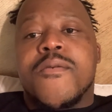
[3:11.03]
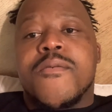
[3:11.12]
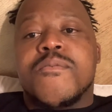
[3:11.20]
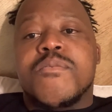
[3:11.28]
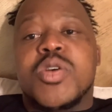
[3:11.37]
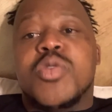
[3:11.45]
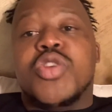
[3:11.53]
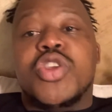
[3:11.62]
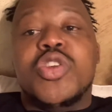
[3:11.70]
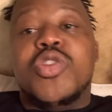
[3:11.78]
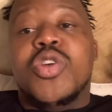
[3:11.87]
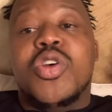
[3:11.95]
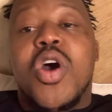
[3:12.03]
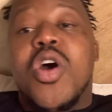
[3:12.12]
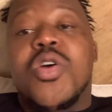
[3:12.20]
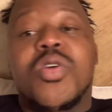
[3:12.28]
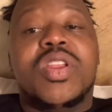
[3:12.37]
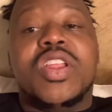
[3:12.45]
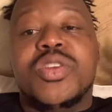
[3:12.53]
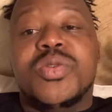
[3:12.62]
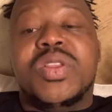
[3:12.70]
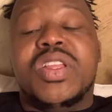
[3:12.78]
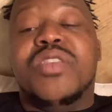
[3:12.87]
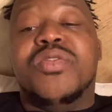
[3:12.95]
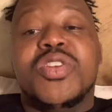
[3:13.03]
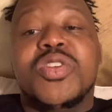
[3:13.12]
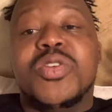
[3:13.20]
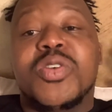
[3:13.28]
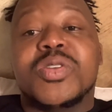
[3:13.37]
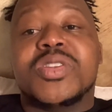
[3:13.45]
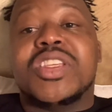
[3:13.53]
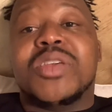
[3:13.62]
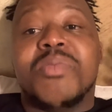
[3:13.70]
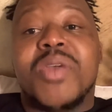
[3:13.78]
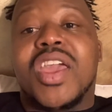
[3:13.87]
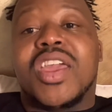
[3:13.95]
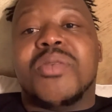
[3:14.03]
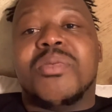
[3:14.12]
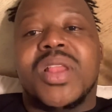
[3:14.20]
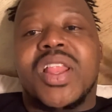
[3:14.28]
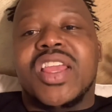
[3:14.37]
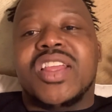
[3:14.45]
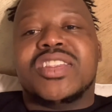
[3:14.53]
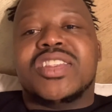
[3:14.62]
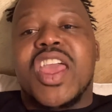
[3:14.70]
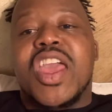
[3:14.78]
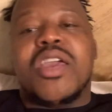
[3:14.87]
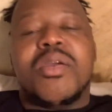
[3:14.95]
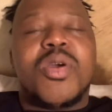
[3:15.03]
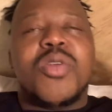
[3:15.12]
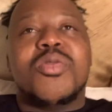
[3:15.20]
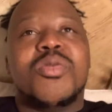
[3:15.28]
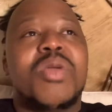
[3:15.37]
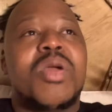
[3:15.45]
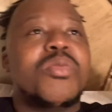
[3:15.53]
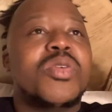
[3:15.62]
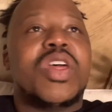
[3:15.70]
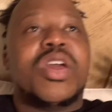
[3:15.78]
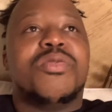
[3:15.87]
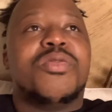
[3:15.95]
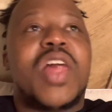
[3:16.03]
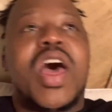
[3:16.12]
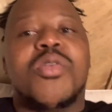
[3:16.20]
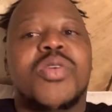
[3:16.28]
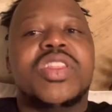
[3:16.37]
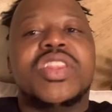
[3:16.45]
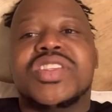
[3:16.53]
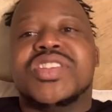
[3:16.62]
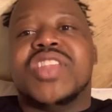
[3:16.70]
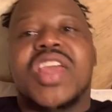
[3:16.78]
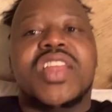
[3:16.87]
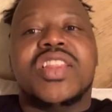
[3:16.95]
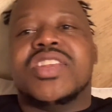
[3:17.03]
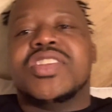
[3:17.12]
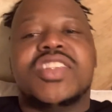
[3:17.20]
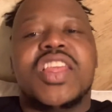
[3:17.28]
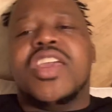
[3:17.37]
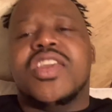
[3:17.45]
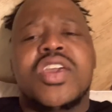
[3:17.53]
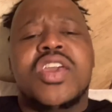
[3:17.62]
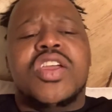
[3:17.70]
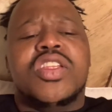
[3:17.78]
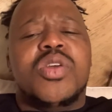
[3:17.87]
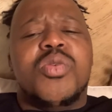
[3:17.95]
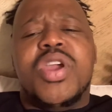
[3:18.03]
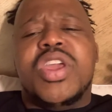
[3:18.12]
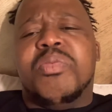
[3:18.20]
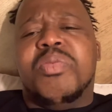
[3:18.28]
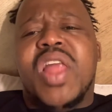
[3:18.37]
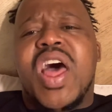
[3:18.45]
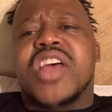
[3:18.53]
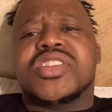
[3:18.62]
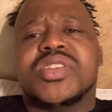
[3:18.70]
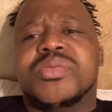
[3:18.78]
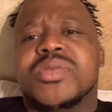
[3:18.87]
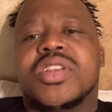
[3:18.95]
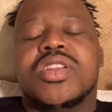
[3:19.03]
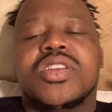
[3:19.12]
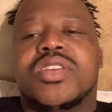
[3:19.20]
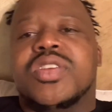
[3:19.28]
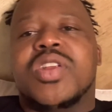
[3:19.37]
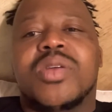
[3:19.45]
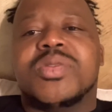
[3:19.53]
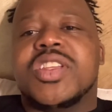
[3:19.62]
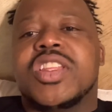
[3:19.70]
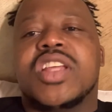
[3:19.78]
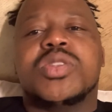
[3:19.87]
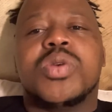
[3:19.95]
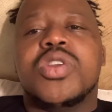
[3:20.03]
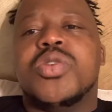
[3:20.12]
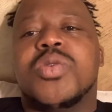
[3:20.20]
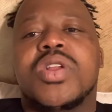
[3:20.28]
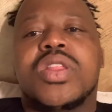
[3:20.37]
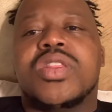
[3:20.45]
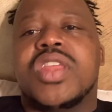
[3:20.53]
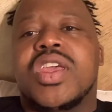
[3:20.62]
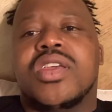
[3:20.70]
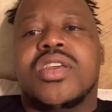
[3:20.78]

But when you gone and you leaving, you're going to sit back and be like, damn, I remember that flower in this day and this date, the way it blossomed. You know what I'm saying? That's what you want to think.